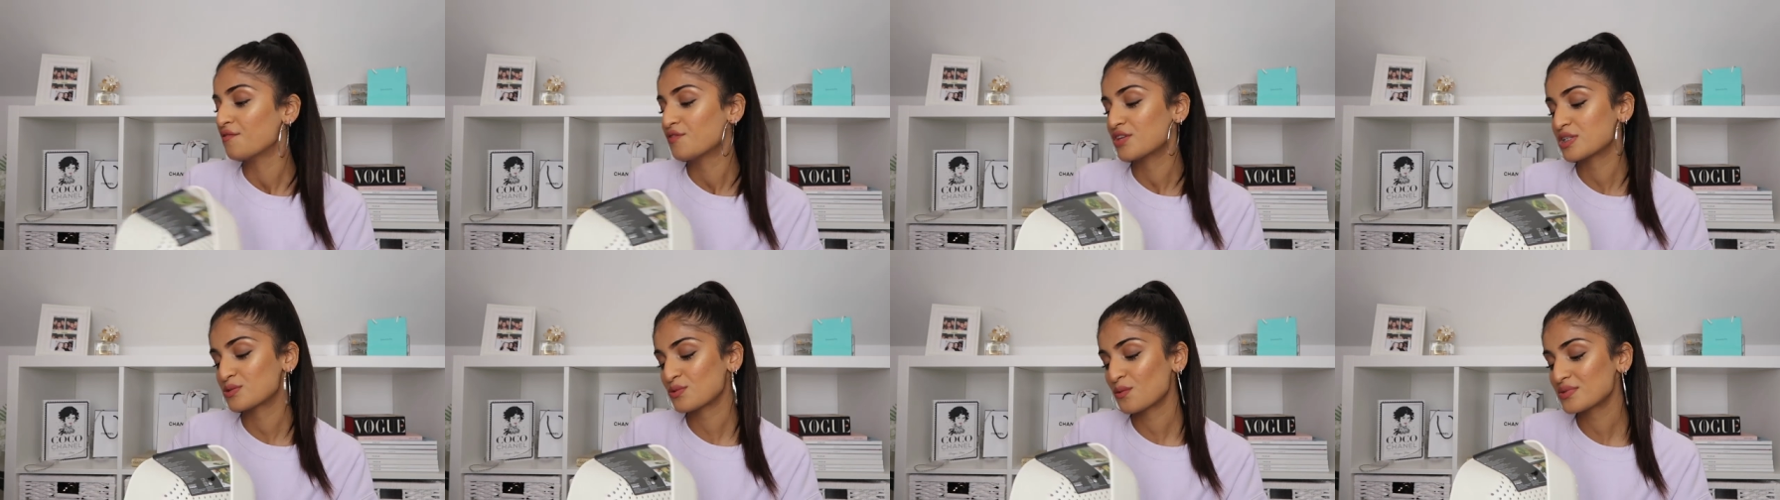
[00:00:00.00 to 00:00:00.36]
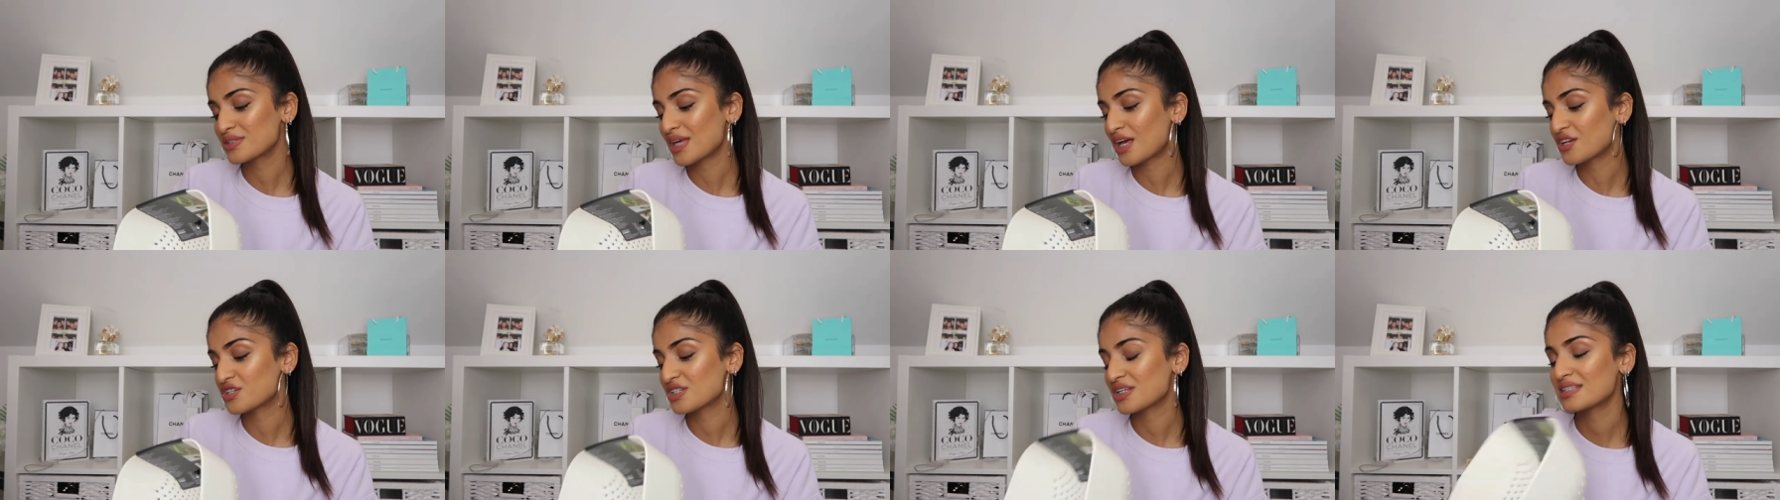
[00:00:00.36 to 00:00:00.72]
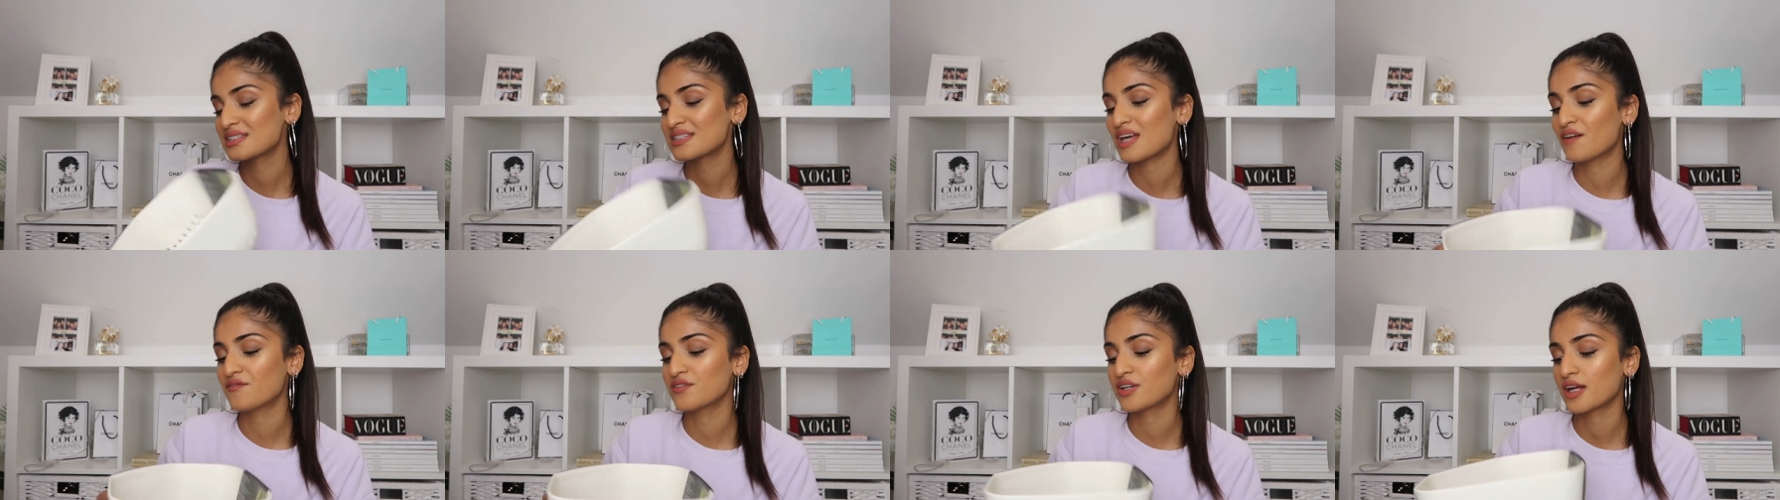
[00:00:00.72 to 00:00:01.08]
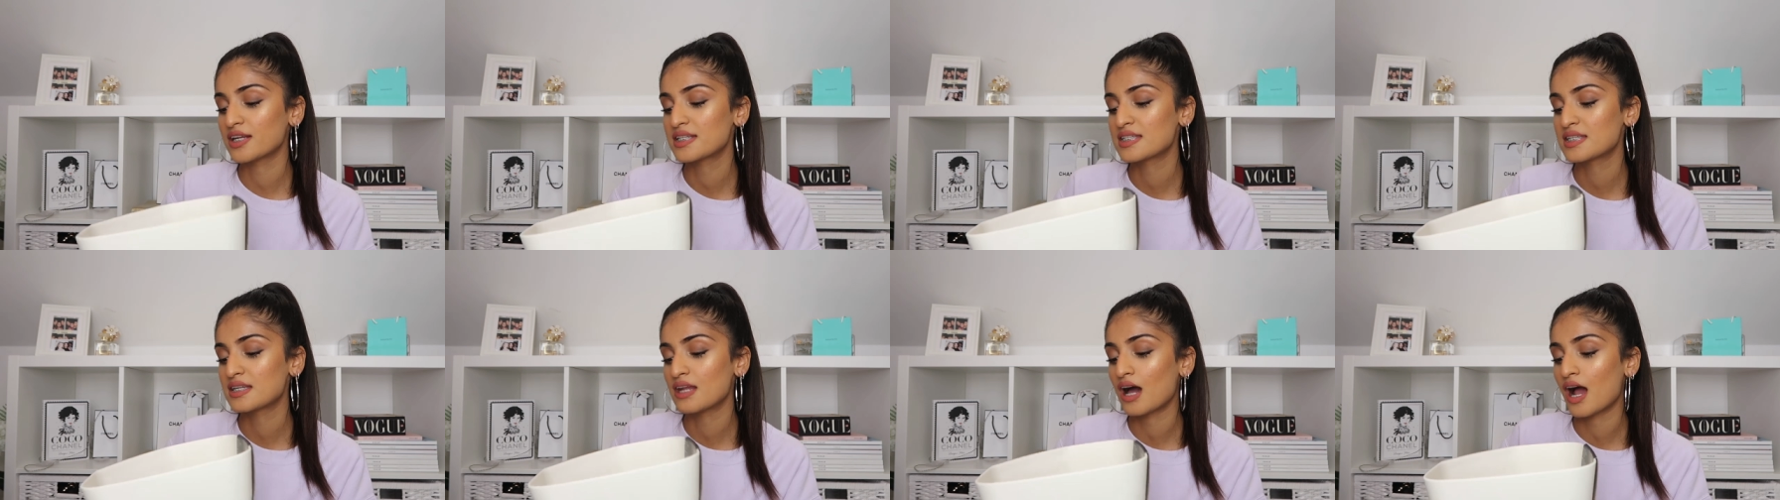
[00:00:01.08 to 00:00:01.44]
This one was actually a seven
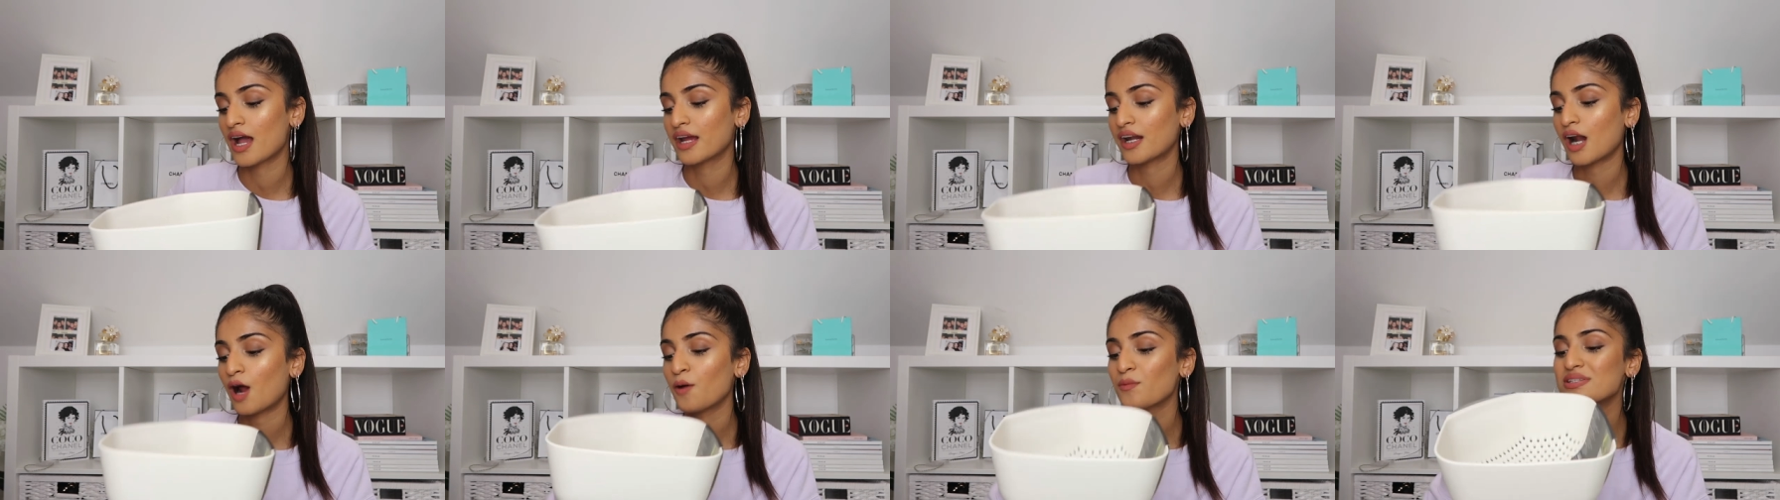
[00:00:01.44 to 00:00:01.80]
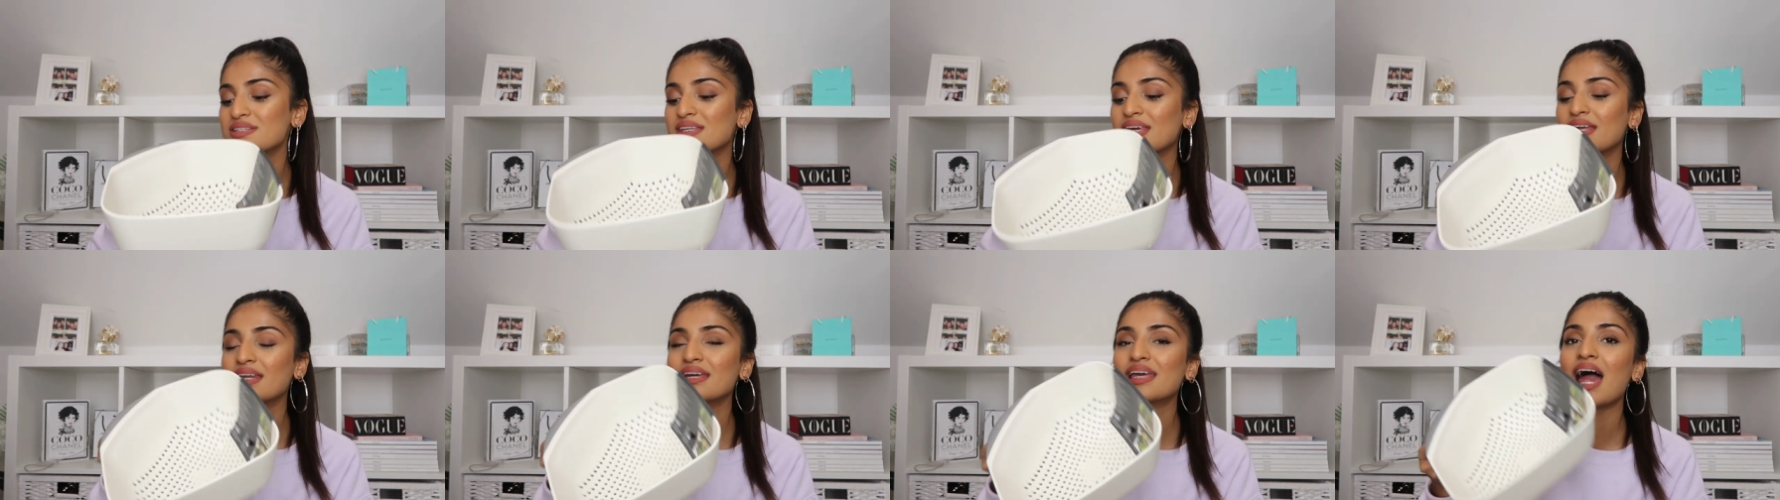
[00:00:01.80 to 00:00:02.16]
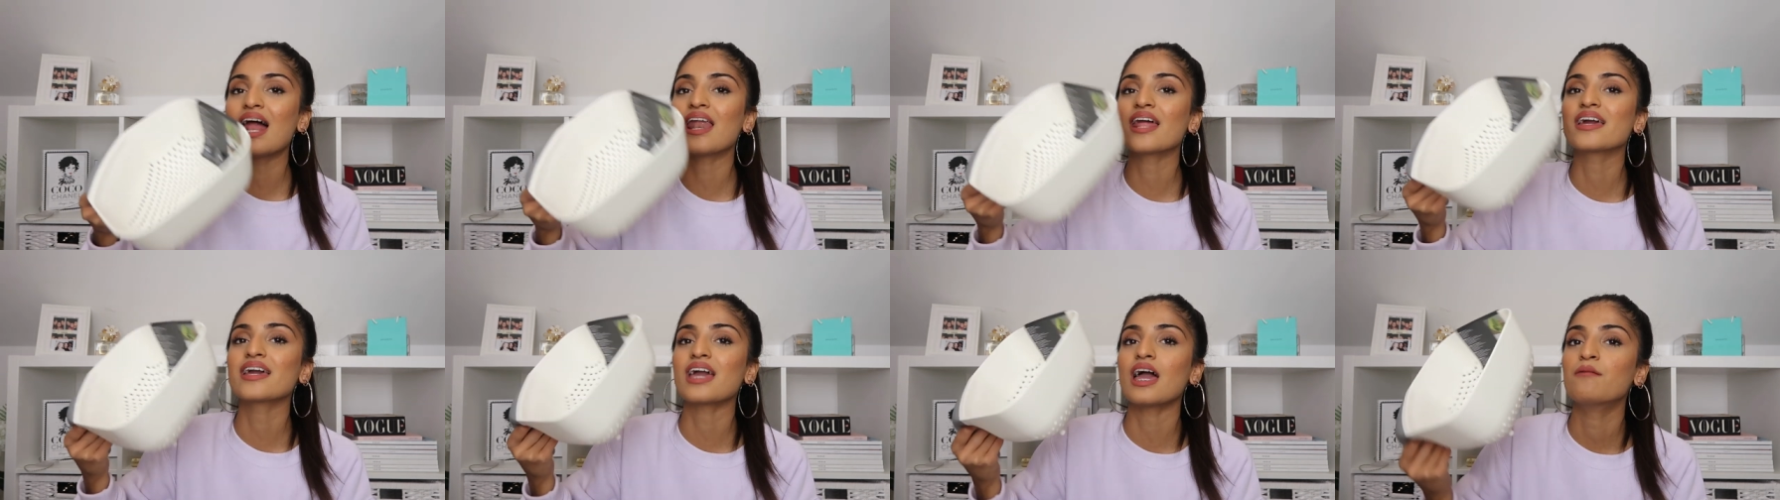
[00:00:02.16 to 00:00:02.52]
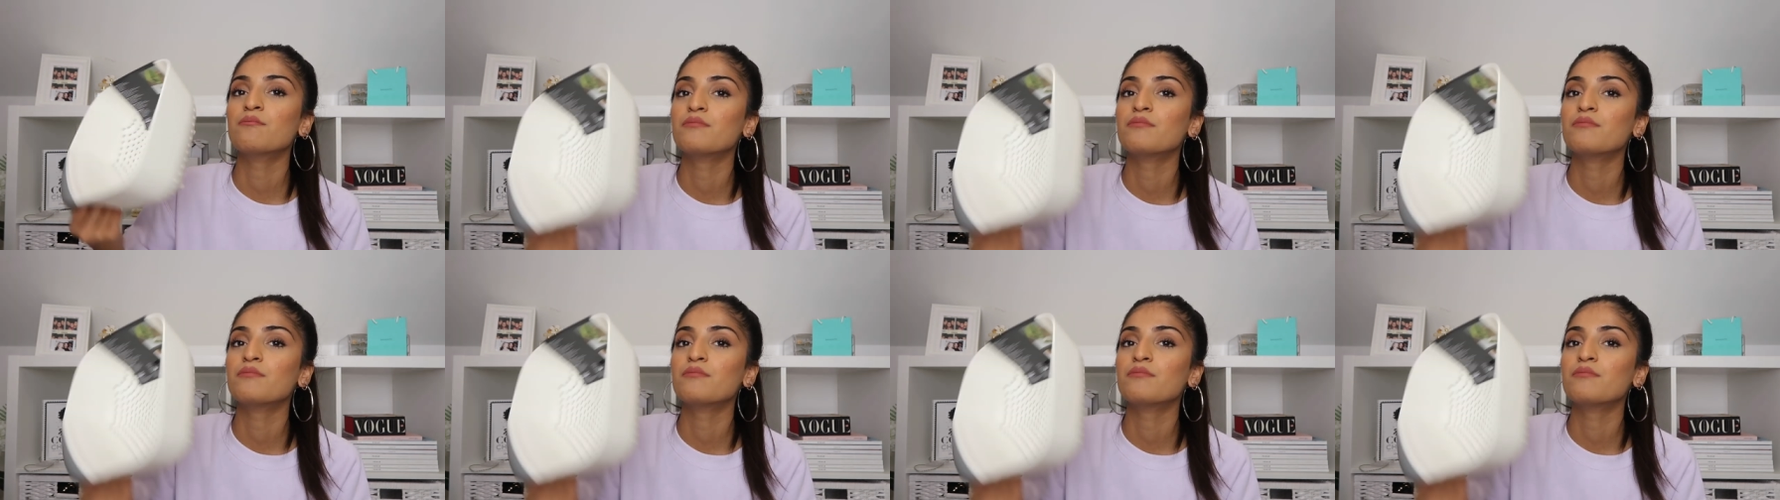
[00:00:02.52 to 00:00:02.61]
ninety-nine. I was gonna get like